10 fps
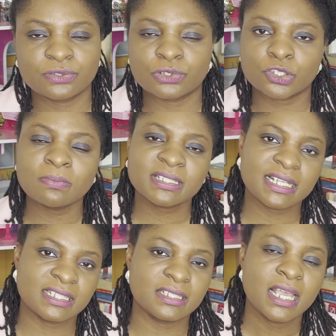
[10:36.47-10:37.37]
So some
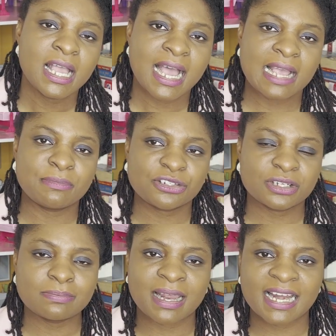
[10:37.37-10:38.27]
settings, I mentioned
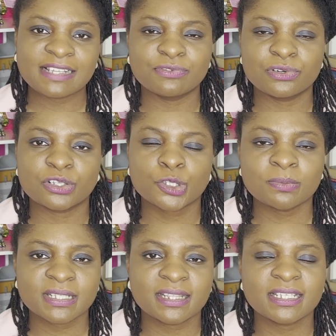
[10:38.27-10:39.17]
in my last video, some
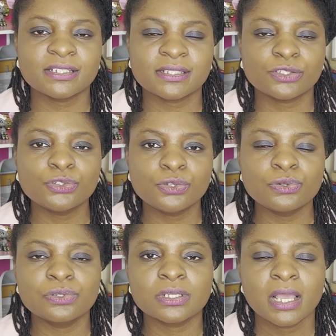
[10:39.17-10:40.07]
settings
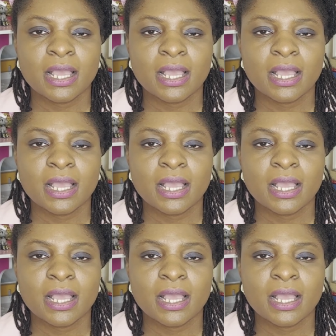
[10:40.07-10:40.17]
use,